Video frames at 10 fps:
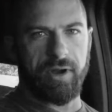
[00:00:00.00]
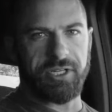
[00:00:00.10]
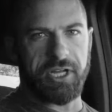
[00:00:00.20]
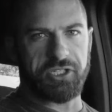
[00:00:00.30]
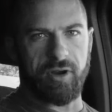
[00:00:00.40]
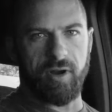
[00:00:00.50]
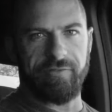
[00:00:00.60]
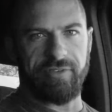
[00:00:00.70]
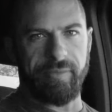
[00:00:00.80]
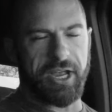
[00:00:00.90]
retention or
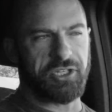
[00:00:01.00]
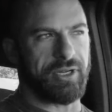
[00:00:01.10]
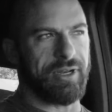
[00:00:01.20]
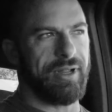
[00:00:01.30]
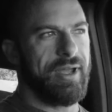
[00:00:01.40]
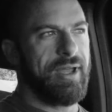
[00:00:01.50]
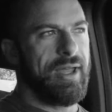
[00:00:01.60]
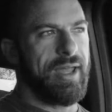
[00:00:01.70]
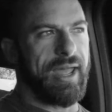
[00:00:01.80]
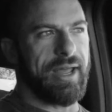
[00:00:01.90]
inflammation.
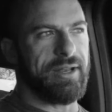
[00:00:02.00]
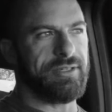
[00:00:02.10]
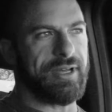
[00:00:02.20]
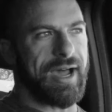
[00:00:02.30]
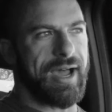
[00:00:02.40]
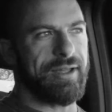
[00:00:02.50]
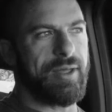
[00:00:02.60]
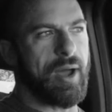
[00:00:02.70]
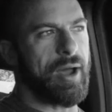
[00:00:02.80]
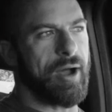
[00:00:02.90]
And
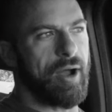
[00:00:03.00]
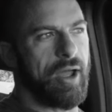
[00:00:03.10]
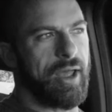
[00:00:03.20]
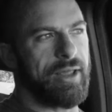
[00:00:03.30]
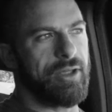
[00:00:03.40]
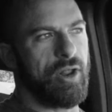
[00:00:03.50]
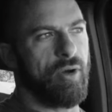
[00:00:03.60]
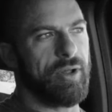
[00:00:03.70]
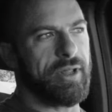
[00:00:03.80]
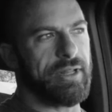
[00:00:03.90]
you
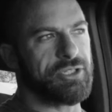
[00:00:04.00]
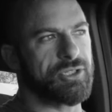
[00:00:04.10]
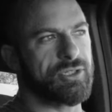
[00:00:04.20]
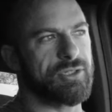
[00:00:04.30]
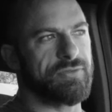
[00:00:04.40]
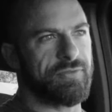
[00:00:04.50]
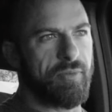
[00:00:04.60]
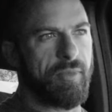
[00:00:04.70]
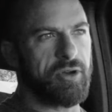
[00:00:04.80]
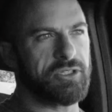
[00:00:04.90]
know, and
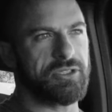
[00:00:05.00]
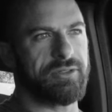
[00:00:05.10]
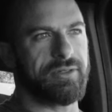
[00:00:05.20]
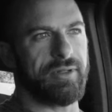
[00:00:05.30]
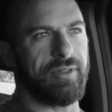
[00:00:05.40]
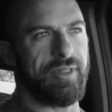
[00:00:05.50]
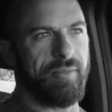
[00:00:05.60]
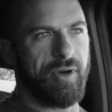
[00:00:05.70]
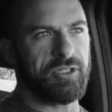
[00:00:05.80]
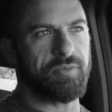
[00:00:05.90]
for the
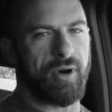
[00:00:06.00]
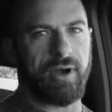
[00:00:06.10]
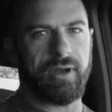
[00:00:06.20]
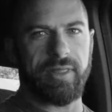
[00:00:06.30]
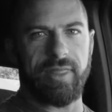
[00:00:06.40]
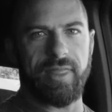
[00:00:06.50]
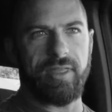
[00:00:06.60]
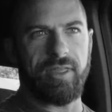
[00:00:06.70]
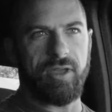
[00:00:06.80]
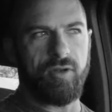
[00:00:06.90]
most part,
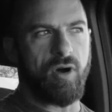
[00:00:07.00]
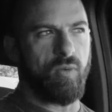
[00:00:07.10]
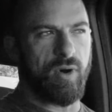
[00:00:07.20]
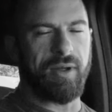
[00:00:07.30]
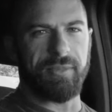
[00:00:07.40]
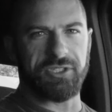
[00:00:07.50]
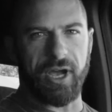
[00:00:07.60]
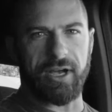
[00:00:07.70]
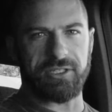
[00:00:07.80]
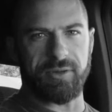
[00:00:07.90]
you don't want a
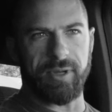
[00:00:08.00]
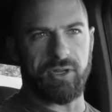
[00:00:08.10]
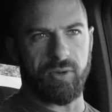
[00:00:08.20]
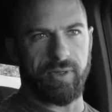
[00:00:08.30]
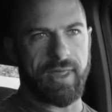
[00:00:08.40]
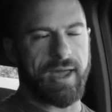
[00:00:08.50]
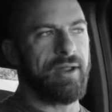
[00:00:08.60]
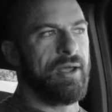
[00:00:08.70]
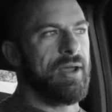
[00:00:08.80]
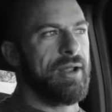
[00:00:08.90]
massage to be doing
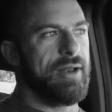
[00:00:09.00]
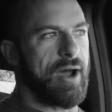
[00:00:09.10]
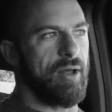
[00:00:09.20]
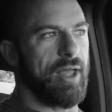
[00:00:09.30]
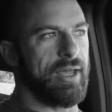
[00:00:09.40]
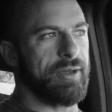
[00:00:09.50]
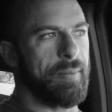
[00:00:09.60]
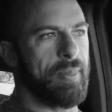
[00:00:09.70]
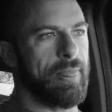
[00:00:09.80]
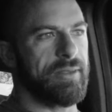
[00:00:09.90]
that. Now, like,
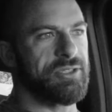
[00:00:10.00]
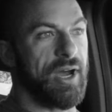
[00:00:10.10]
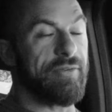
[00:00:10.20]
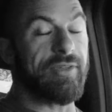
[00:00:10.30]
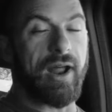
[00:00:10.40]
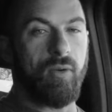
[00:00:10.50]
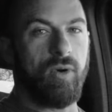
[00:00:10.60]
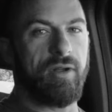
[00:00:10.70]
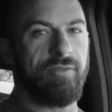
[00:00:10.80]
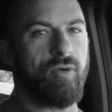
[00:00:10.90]
stuff that I
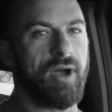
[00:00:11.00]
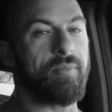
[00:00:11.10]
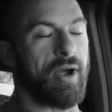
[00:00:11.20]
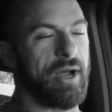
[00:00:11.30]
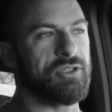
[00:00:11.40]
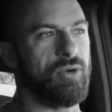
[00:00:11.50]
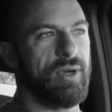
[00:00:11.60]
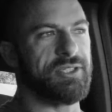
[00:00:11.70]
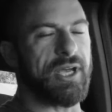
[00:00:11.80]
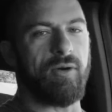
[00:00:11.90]
would avoid probably 2
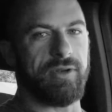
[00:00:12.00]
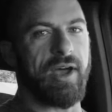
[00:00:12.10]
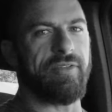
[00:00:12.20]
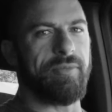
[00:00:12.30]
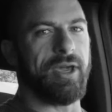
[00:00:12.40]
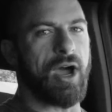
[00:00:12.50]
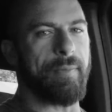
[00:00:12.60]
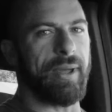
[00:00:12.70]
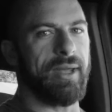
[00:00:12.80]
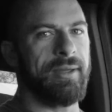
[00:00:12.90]
weeks out would definitely be
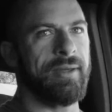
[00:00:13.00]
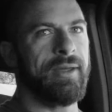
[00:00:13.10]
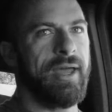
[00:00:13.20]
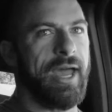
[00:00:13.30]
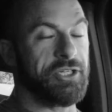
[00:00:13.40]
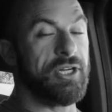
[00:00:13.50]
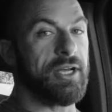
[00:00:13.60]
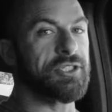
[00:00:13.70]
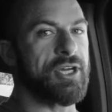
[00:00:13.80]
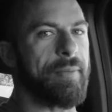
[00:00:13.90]
cupping. And she
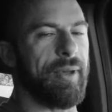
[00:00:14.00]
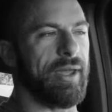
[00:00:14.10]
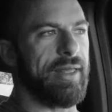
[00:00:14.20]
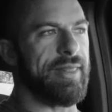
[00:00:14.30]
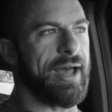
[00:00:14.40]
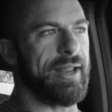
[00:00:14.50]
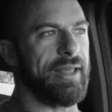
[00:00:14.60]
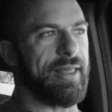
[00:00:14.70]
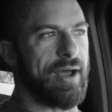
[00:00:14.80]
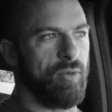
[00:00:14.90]
does cupping, and
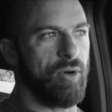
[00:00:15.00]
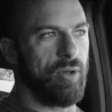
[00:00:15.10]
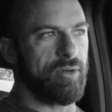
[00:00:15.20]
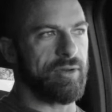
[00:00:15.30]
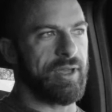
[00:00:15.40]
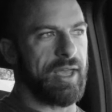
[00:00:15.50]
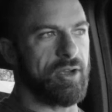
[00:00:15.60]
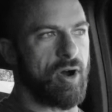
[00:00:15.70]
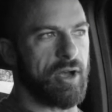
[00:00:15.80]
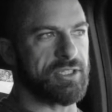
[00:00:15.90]
that will
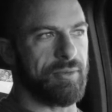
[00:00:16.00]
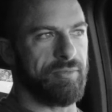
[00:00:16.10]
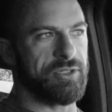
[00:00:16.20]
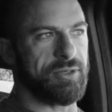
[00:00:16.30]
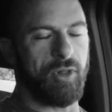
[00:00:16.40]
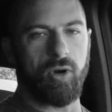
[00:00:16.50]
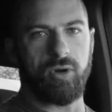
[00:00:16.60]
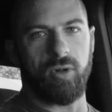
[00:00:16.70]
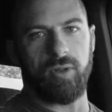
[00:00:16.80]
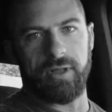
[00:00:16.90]
cause some
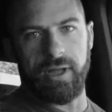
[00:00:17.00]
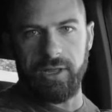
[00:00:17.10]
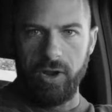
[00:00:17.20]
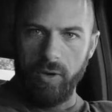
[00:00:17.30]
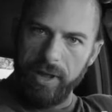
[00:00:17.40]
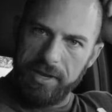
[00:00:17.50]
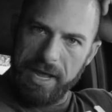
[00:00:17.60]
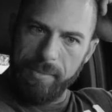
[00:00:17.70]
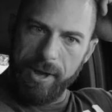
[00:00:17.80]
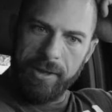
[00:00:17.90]
local, you know,
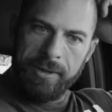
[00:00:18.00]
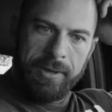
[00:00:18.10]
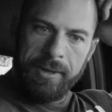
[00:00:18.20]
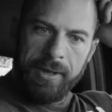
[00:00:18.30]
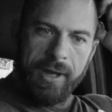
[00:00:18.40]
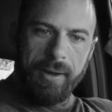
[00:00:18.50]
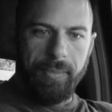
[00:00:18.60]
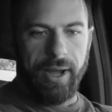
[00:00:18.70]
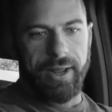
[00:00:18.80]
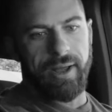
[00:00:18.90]
edema.
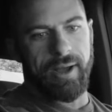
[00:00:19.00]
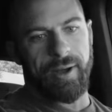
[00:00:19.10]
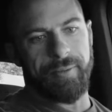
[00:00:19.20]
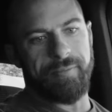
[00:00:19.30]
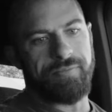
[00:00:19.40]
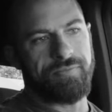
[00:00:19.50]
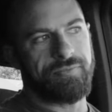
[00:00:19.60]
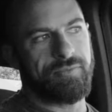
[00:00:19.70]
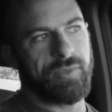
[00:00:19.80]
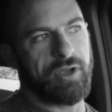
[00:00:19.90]
But
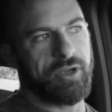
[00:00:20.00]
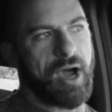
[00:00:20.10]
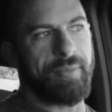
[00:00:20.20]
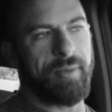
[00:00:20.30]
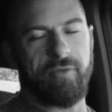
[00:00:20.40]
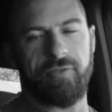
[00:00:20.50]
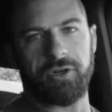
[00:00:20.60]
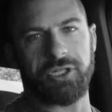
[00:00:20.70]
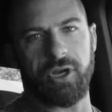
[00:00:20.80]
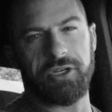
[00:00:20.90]
cupping
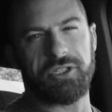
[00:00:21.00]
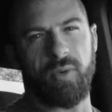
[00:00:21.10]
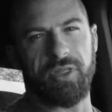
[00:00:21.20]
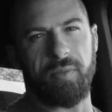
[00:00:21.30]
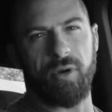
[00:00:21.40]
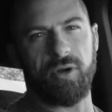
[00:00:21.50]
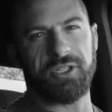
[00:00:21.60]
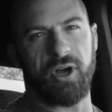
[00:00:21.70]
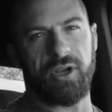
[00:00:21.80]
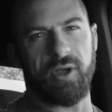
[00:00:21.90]
before show, you still want the
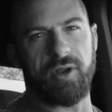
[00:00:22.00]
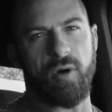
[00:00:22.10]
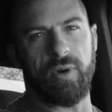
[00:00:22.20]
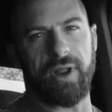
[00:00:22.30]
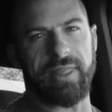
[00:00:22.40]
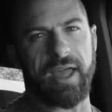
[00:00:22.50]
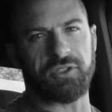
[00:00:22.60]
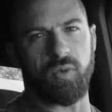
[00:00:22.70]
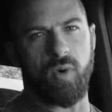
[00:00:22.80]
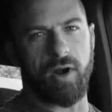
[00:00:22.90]
bruising on you. You don't want the
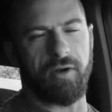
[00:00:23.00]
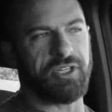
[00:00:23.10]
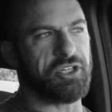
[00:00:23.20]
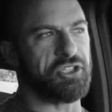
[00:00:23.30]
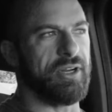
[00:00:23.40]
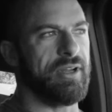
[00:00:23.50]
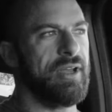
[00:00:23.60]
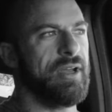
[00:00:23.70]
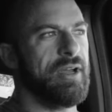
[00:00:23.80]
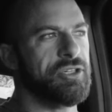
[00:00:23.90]
extra water retention.
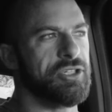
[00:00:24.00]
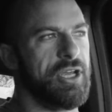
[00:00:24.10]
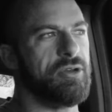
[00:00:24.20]
She